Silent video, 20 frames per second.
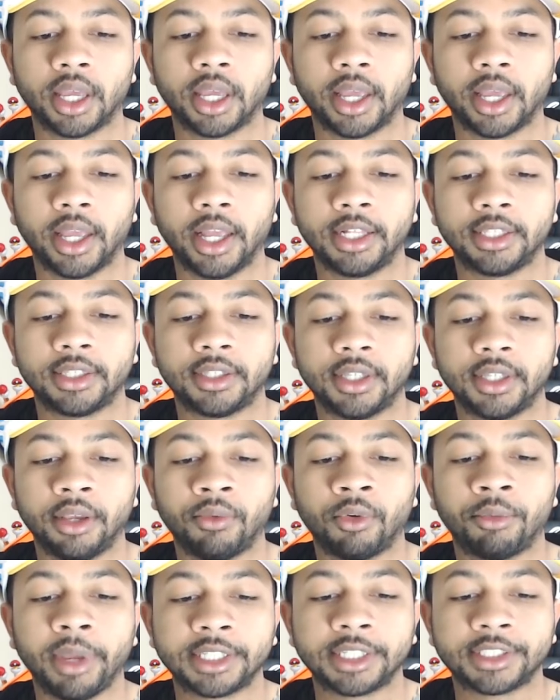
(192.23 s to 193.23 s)
it
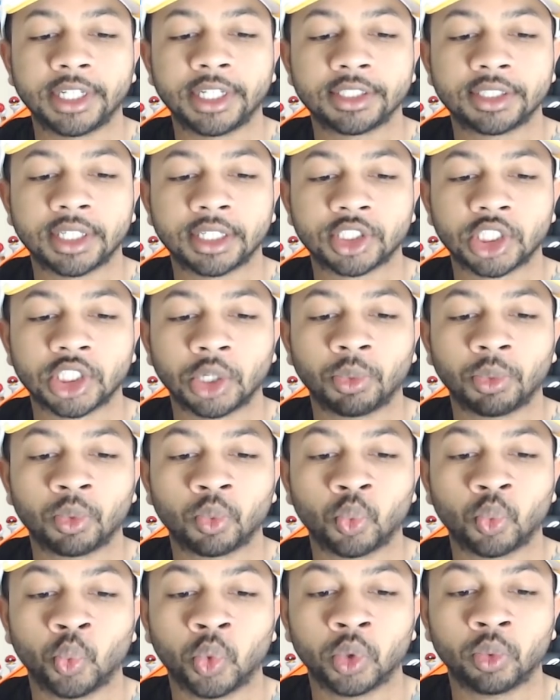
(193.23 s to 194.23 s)
would make sense that
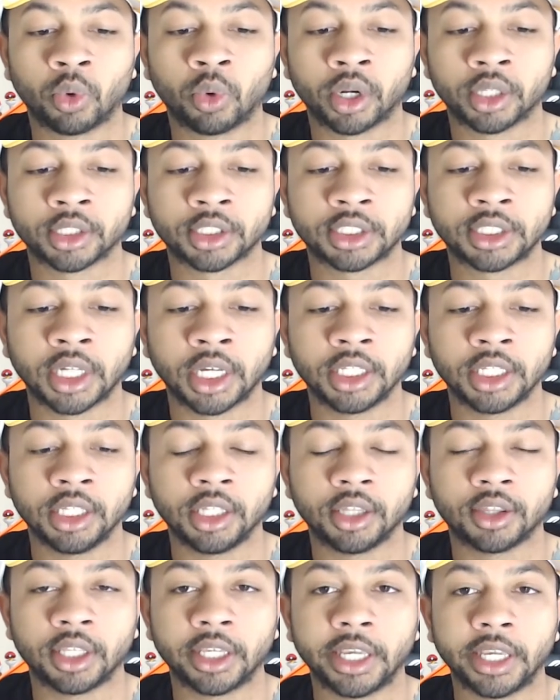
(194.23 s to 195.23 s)
someone would want to
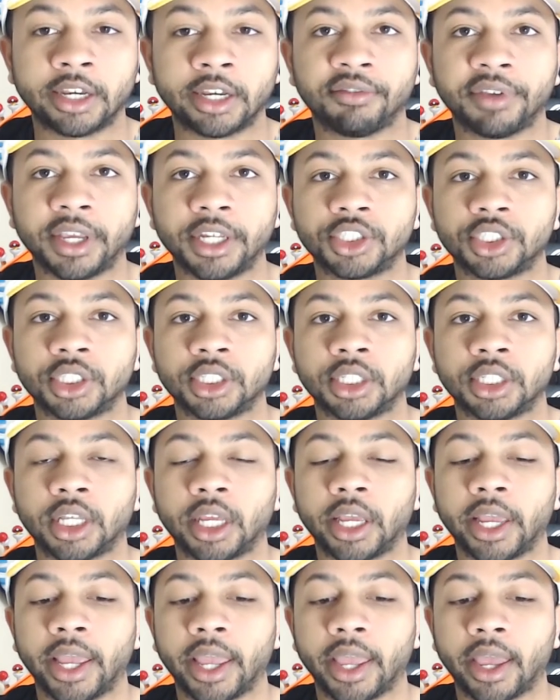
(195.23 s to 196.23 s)
study the innovation
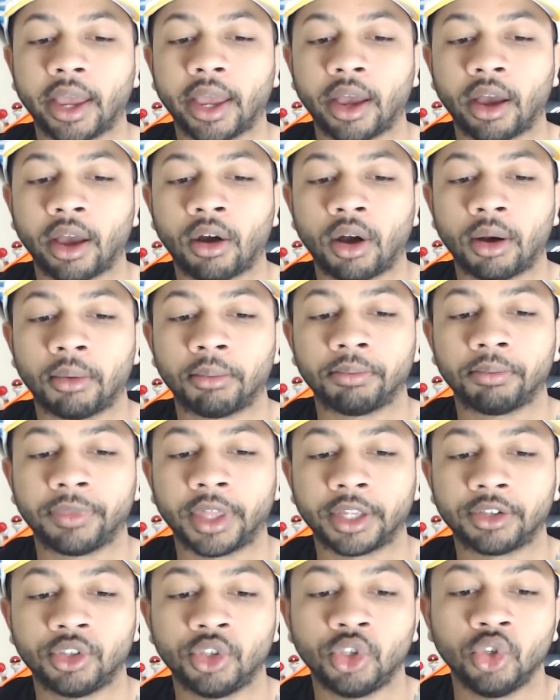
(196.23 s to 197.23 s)

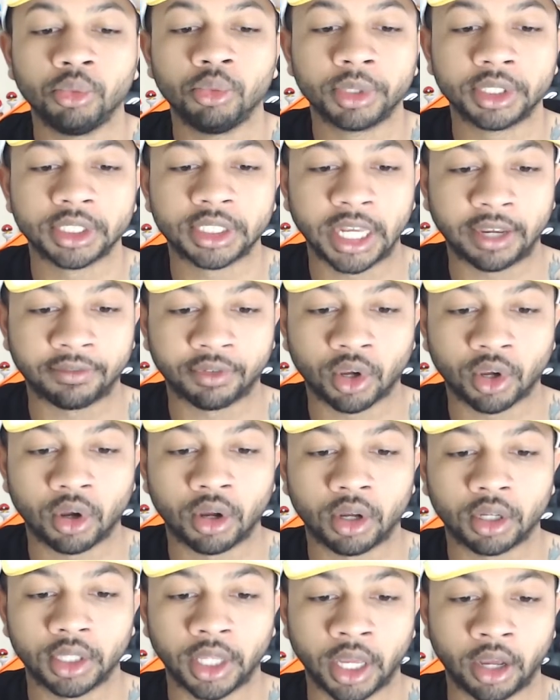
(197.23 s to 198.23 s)
that humans
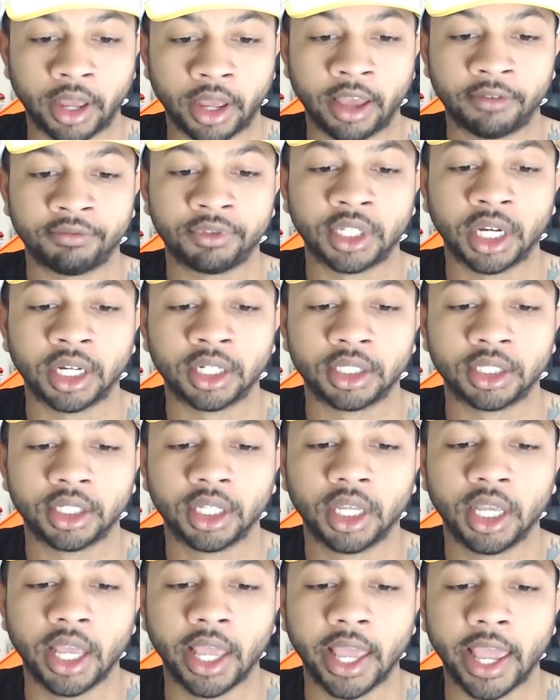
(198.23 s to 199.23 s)
have done
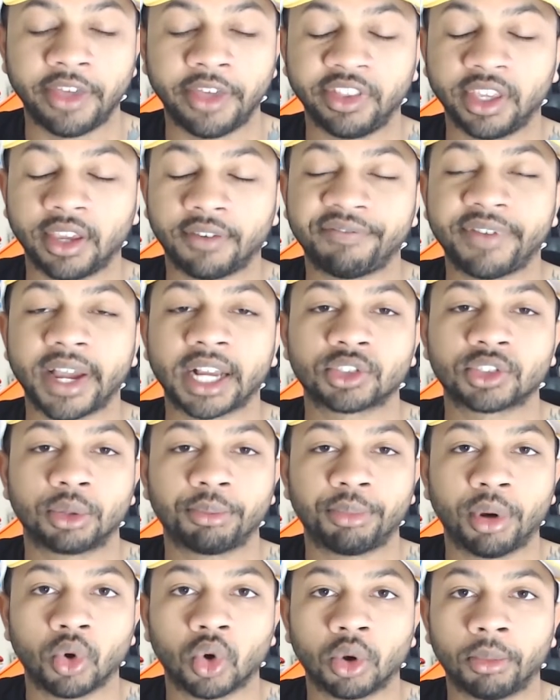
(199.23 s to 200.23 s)
and the effects
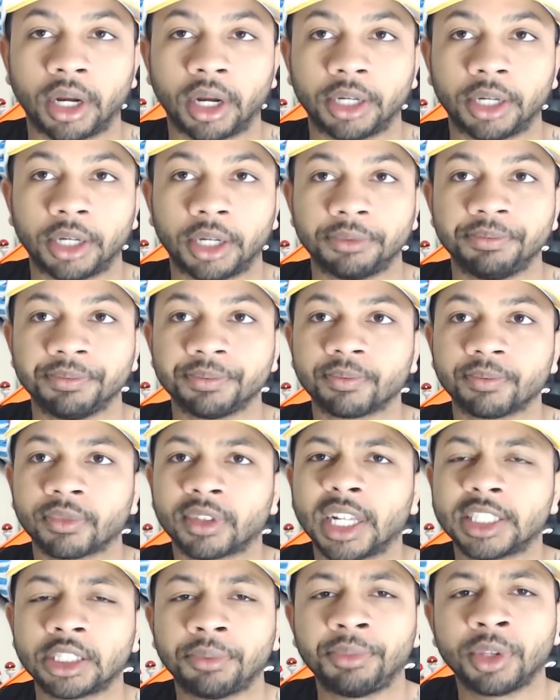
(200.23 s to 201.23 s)
on Pokemon. That's
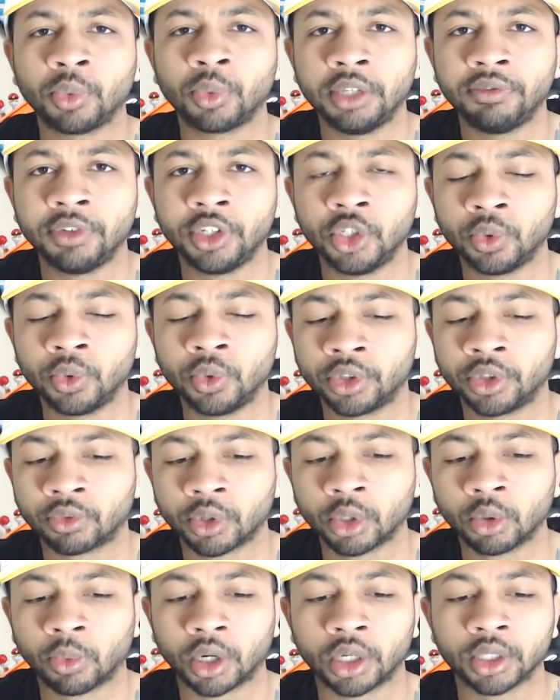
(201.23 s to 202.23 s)
something we even do in the
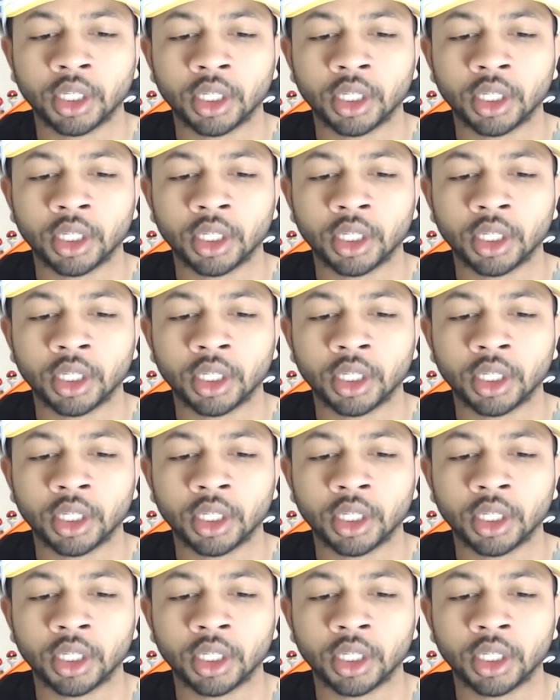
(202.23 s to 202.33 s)
real world.